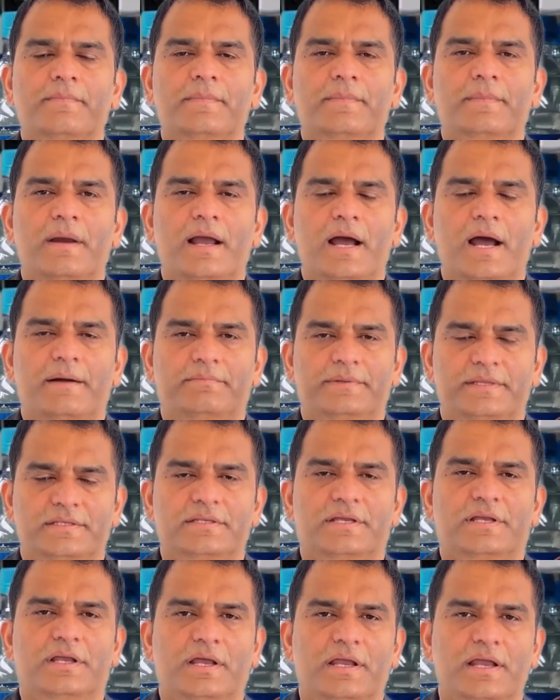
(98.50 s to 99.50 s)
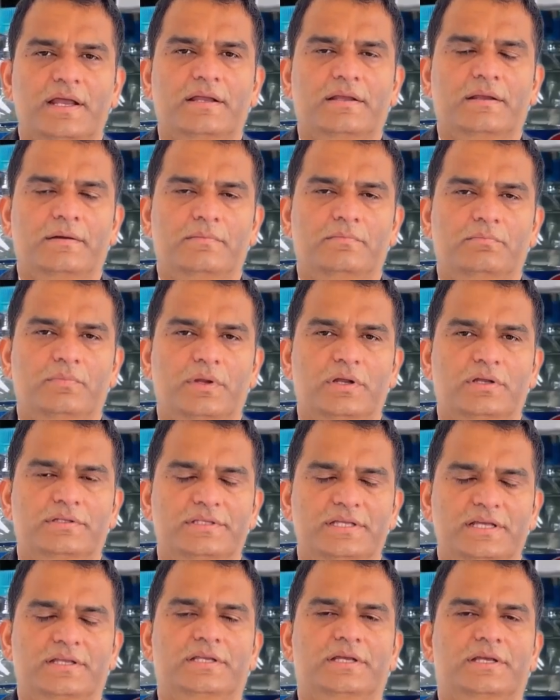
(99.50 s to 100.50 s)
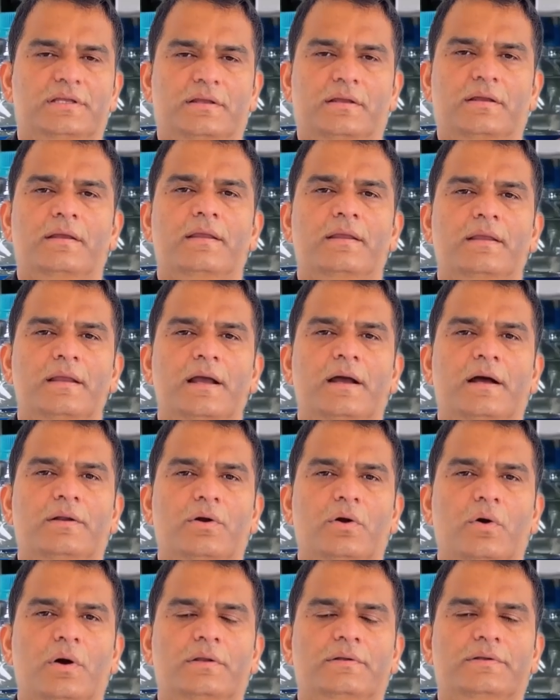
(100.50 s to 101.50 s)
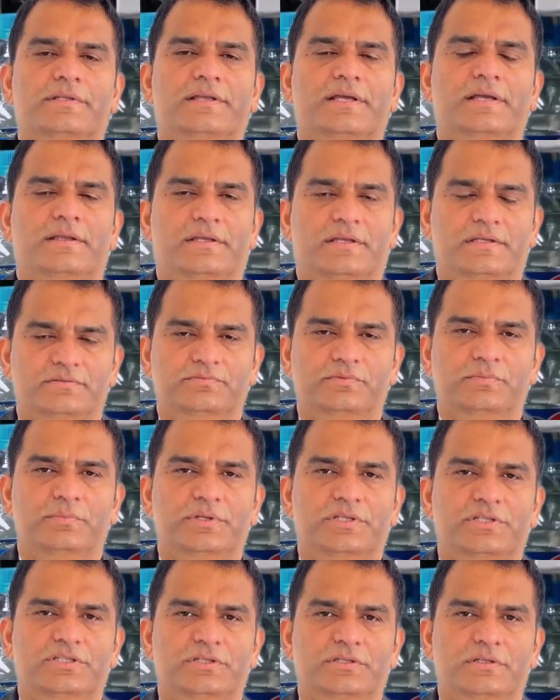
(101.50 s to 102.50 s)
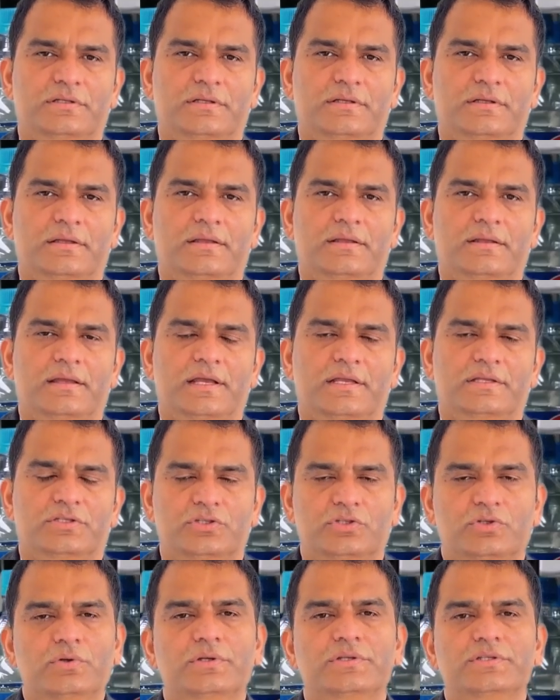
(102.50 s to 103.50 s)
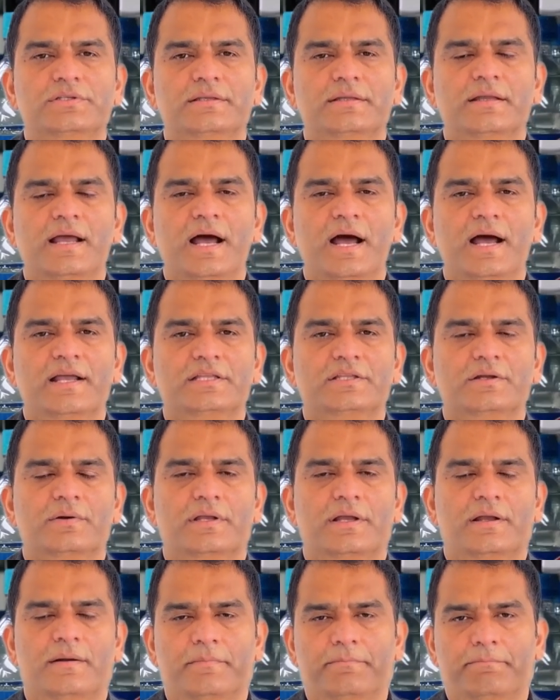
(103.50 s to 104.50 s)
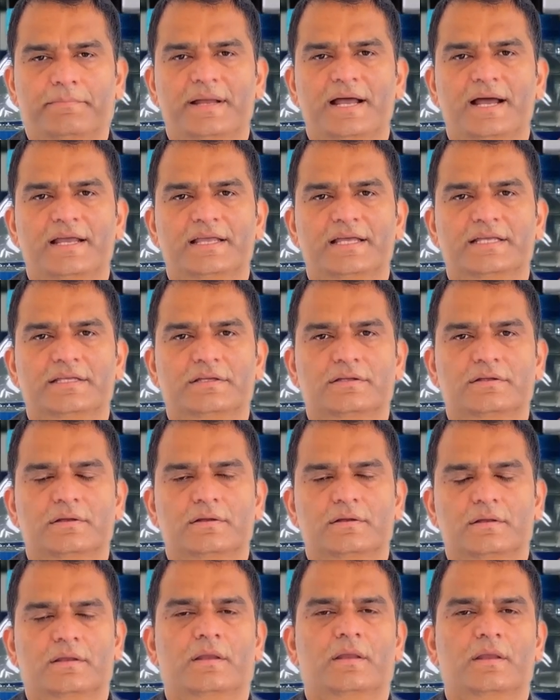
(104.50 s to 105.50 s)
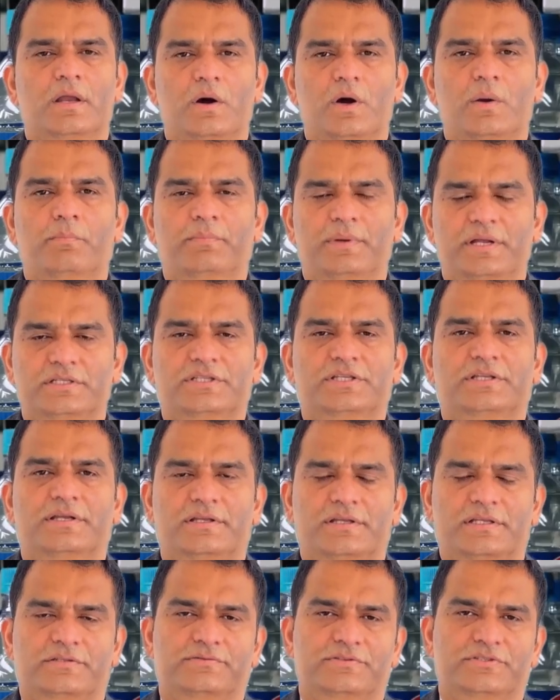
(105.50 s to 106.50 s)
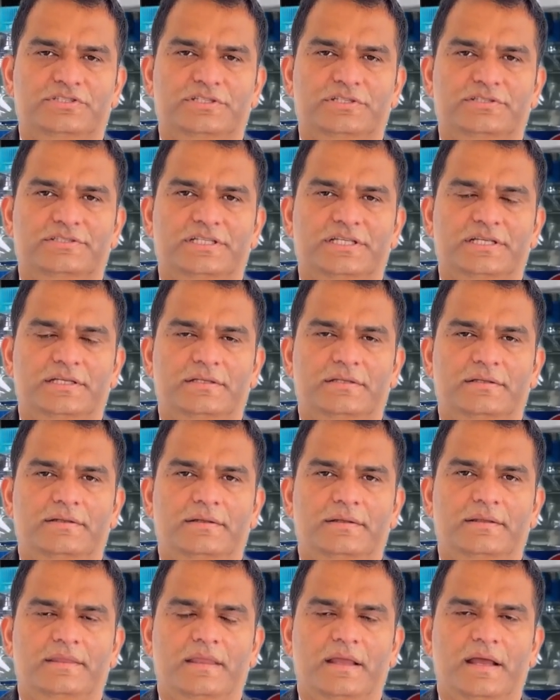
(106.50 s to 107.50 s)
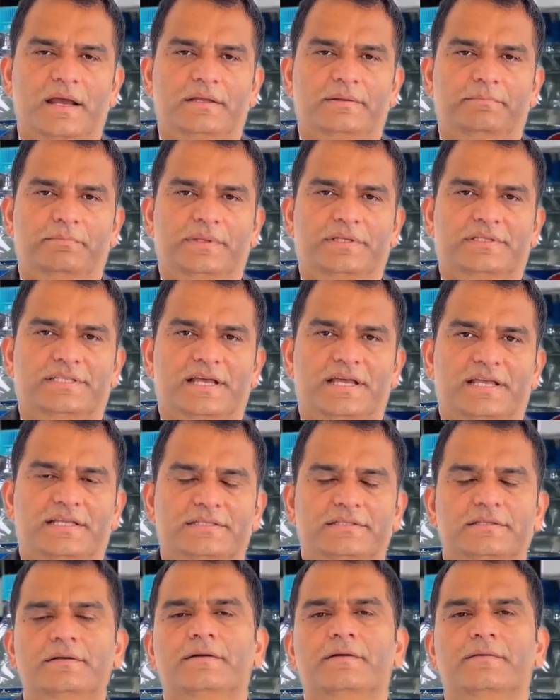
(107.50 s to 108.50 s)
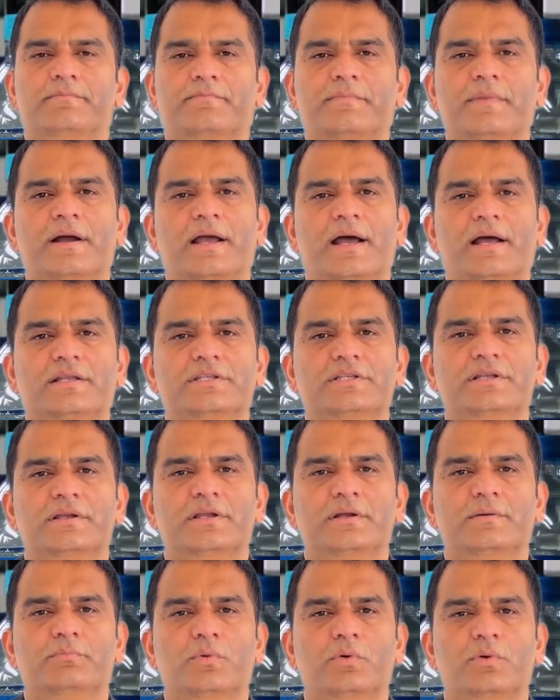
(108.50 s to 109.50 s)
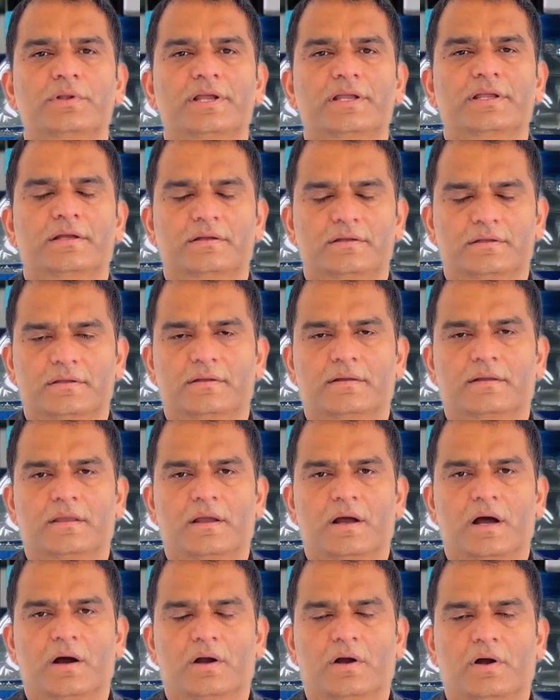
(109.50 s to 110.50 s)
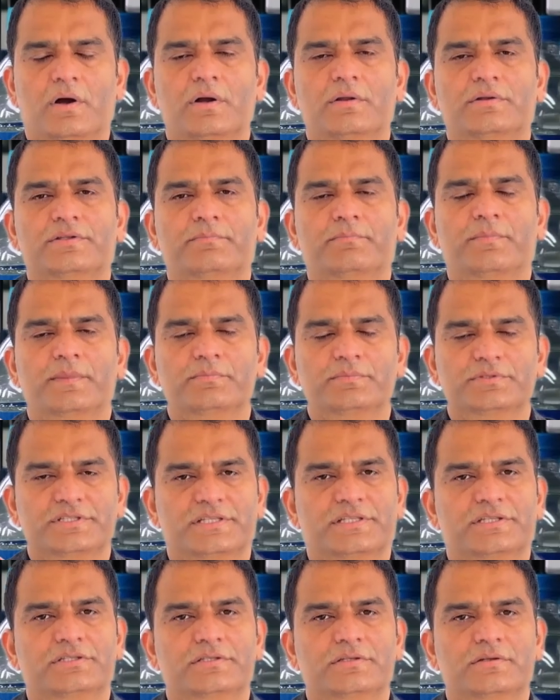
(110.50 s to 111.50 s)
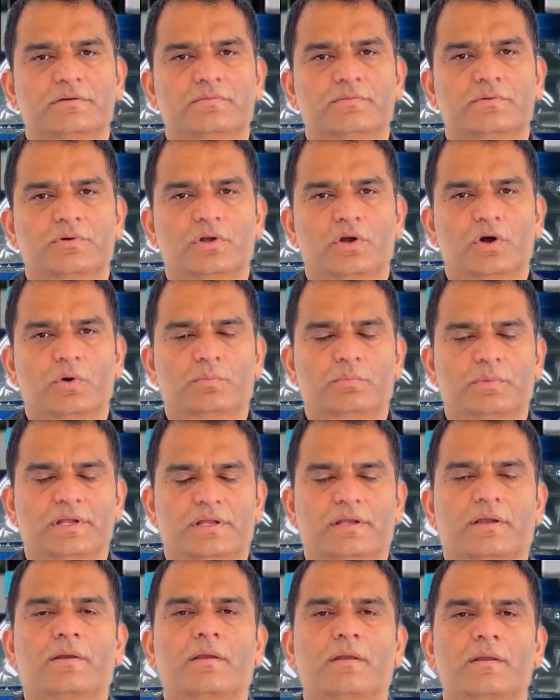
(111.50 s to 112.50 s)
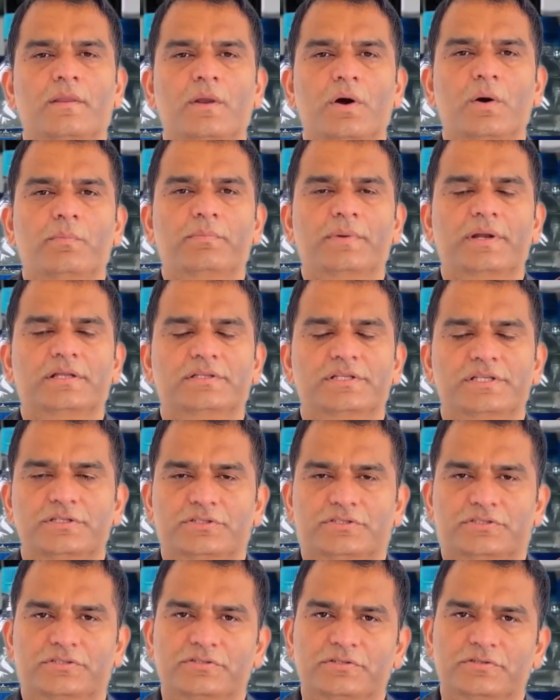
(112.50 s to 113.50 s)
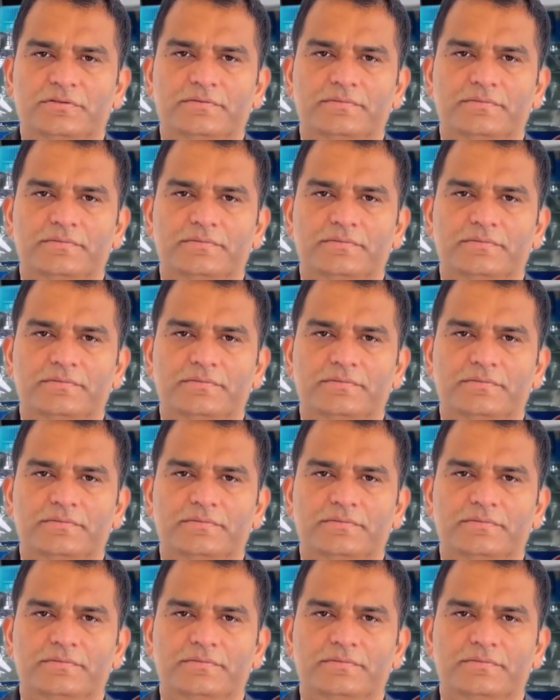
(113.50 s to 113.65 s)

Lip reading: Having the correct work center and cost center information ensures accurate planning, operational efficiency, and precise financial reporting across Pepsi's global operations.